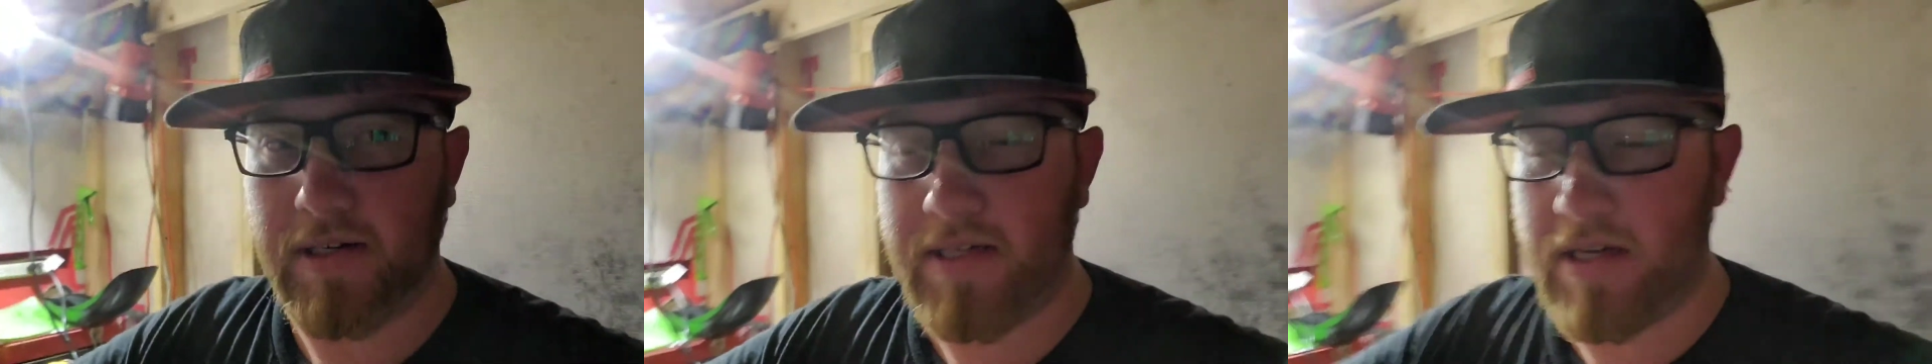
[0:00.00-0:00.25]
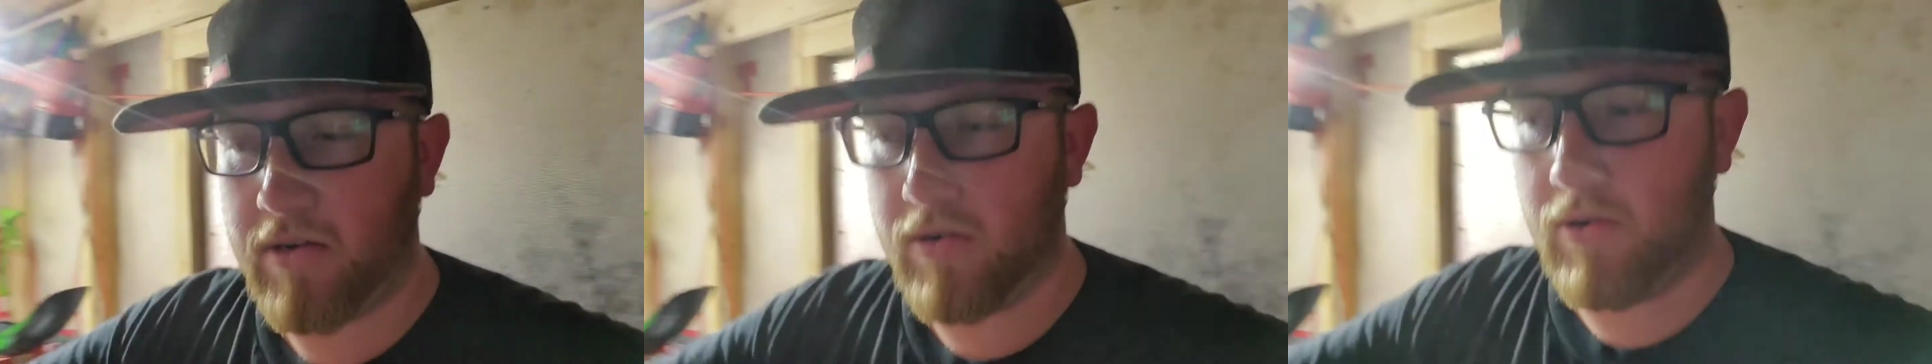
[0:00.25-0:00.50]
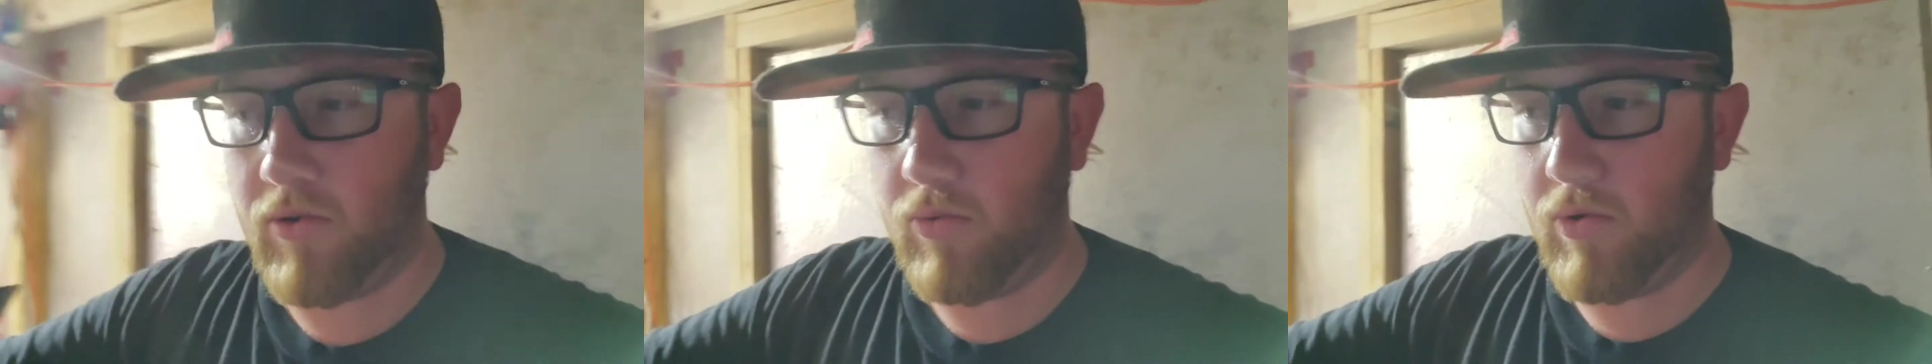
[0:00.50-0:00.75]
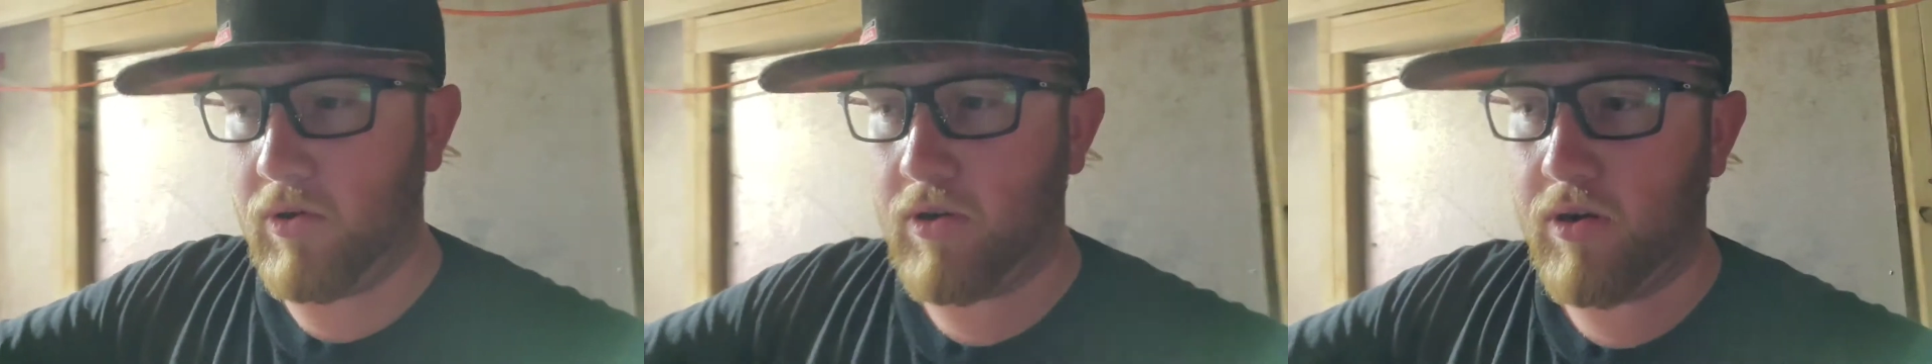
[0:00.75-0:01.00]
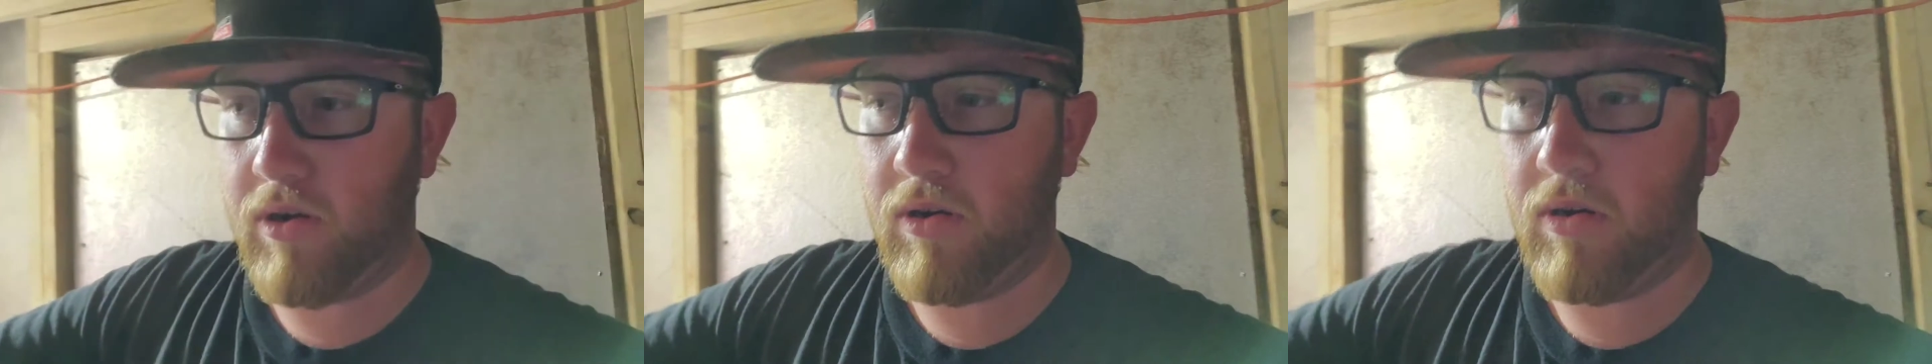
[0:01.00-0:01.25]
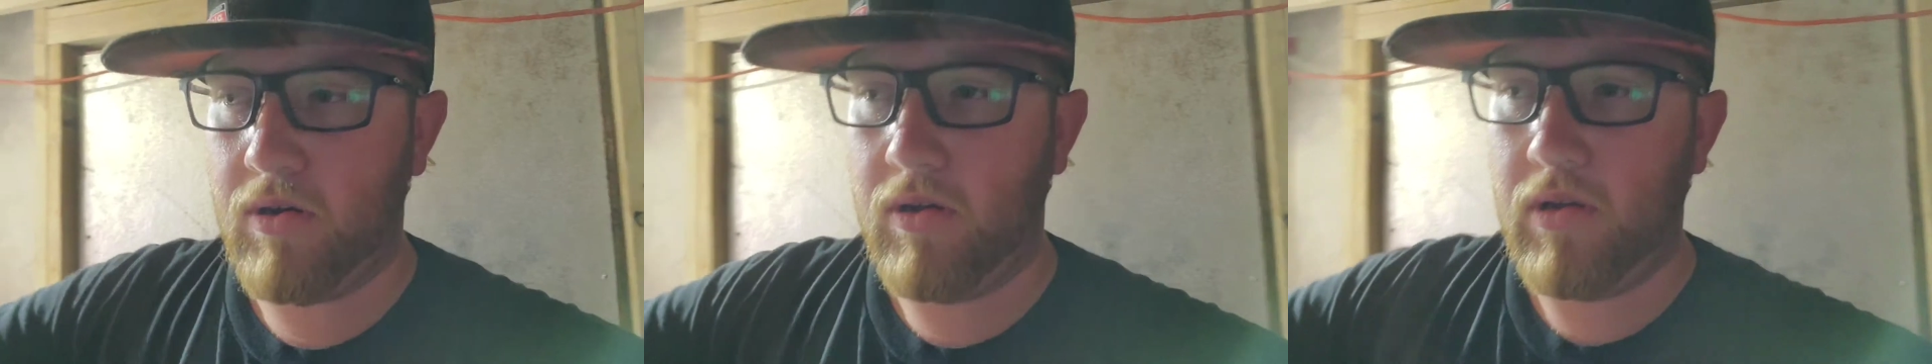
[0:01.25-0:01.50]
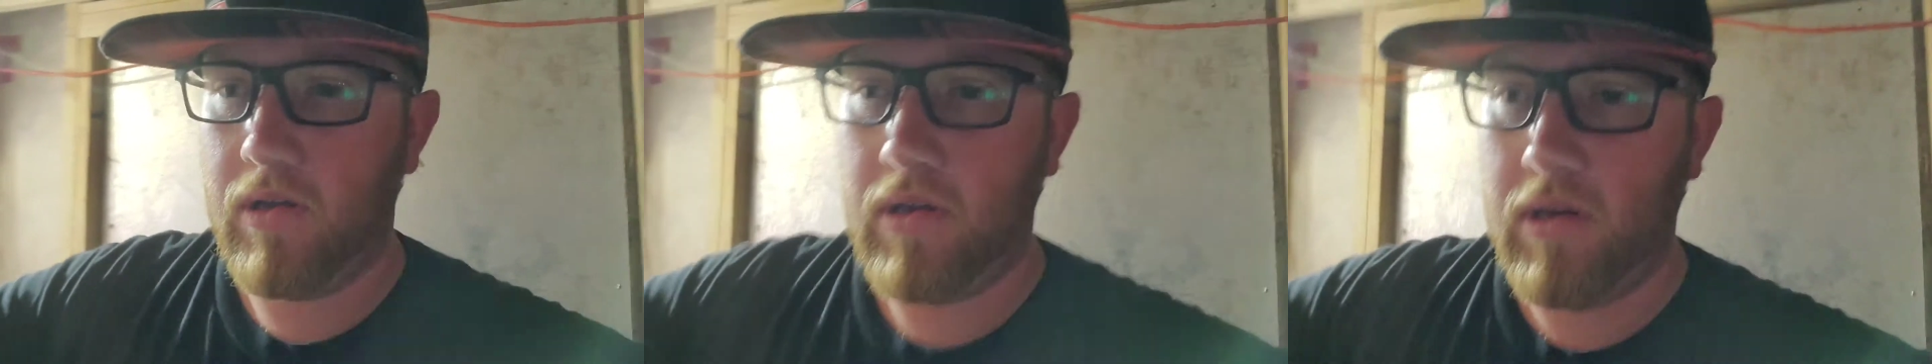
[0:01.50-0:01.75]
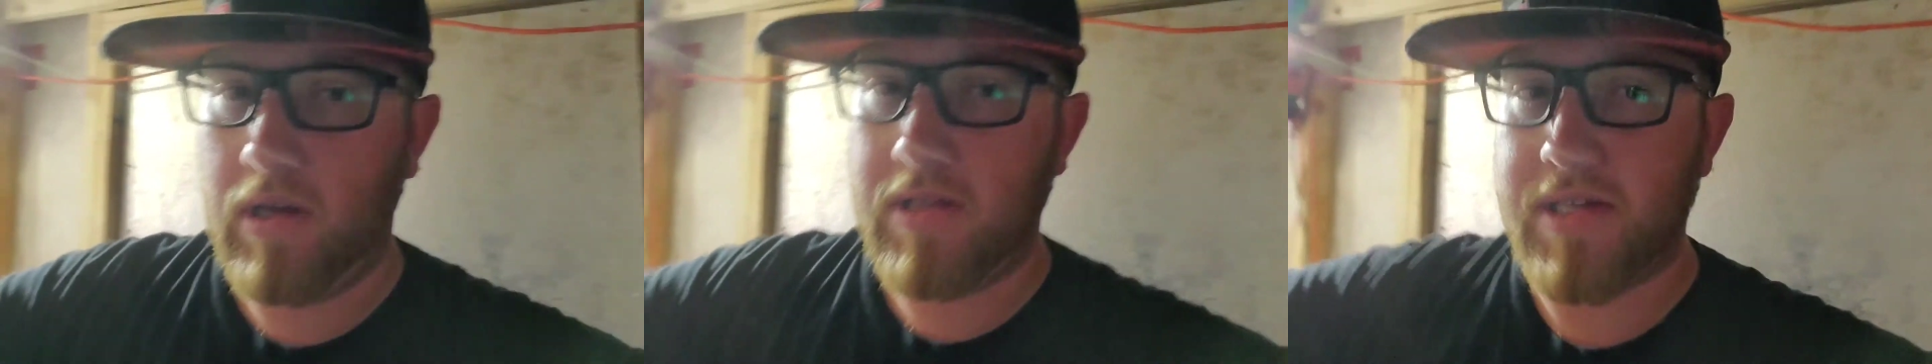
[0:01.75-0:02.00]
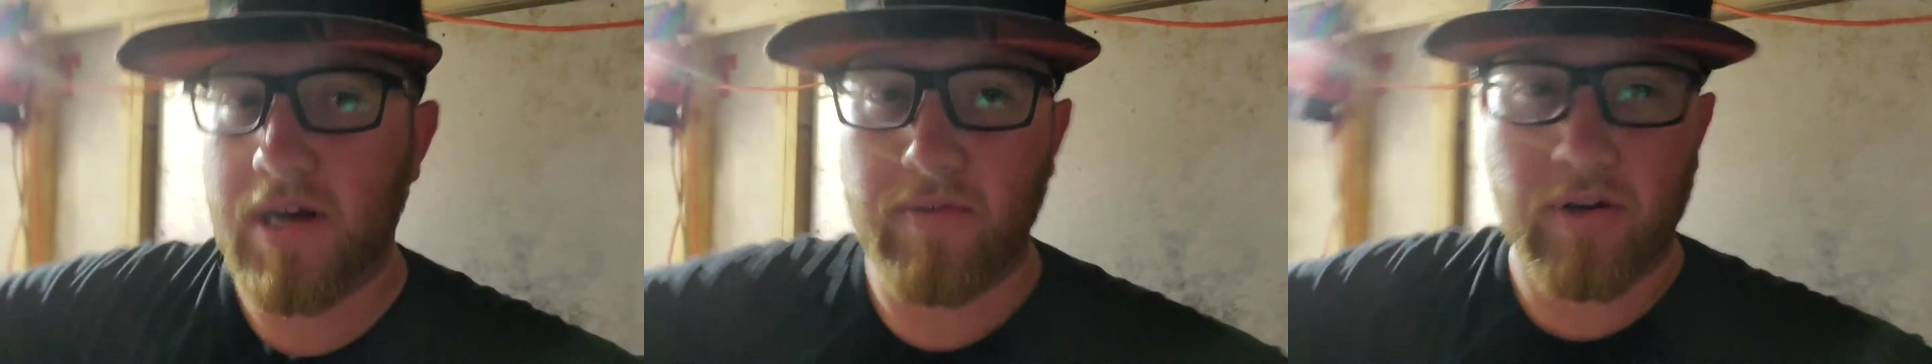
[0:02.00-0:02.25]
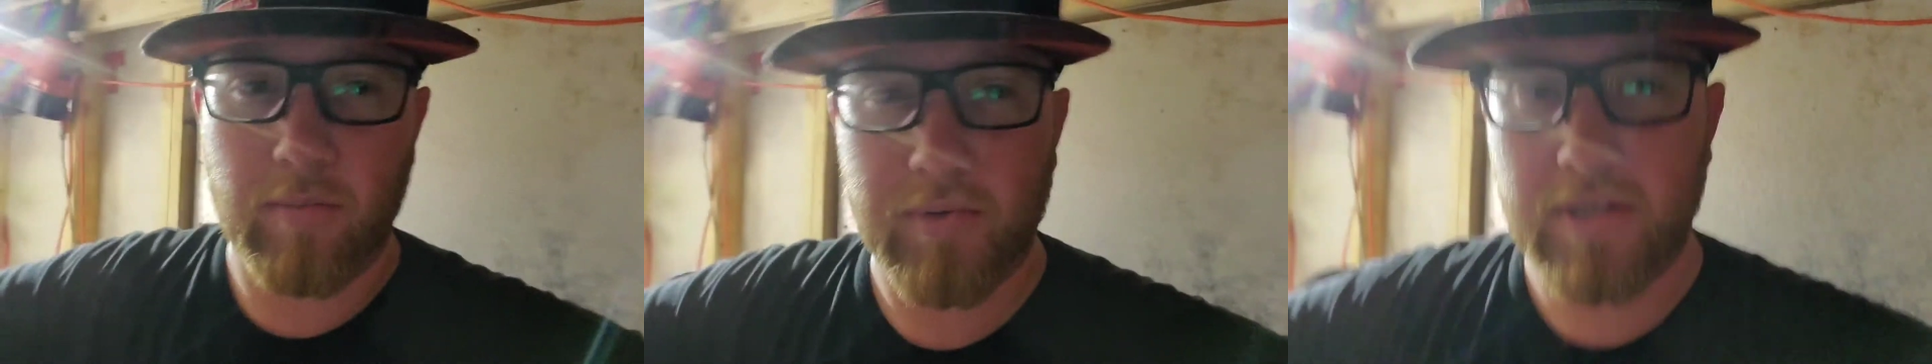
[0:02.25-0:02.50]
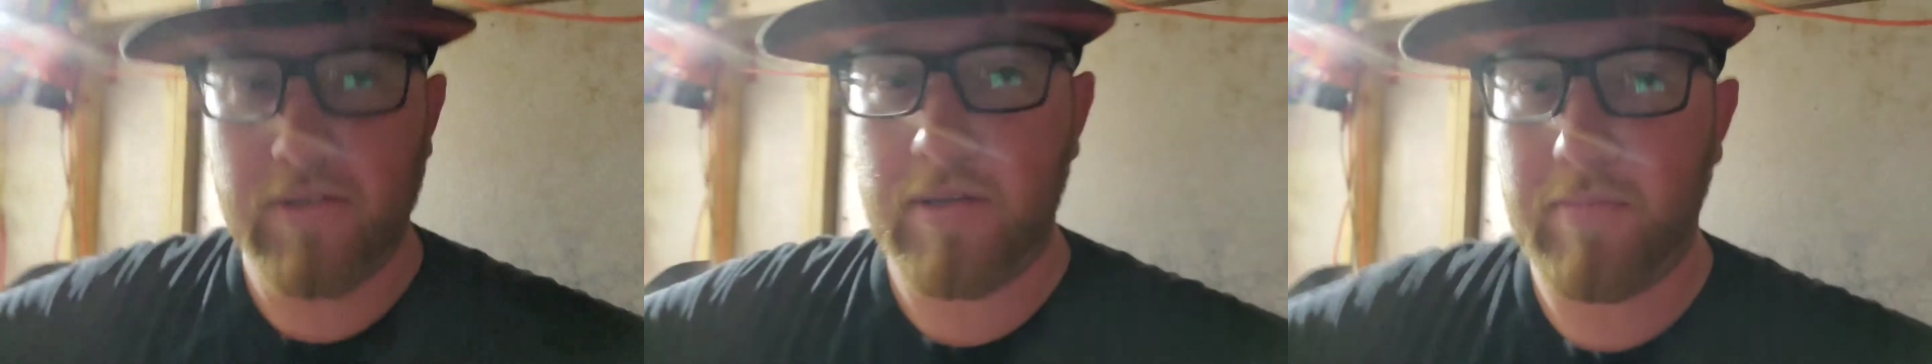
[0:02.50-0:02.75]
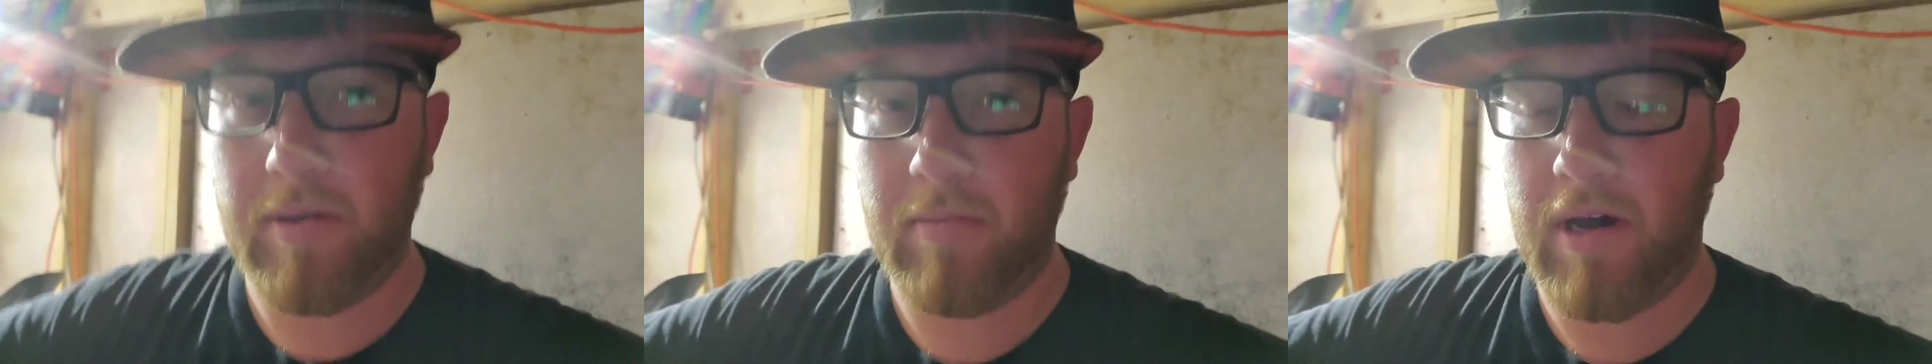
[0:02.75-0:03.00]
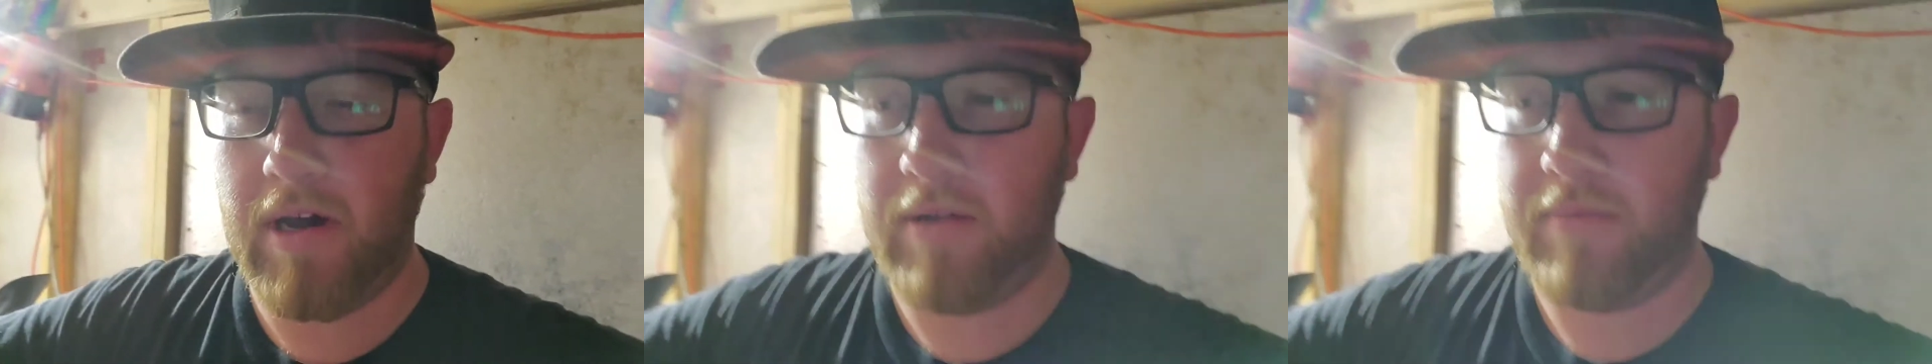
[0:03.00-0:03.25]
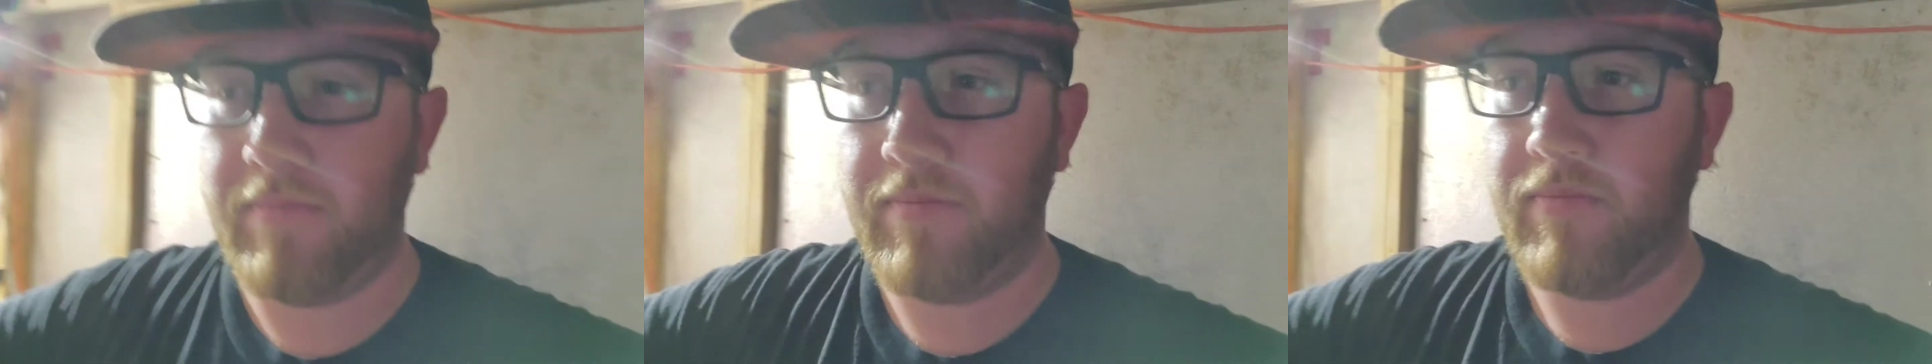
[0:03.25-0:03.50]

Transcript: tinker or work, it's never completely been mine.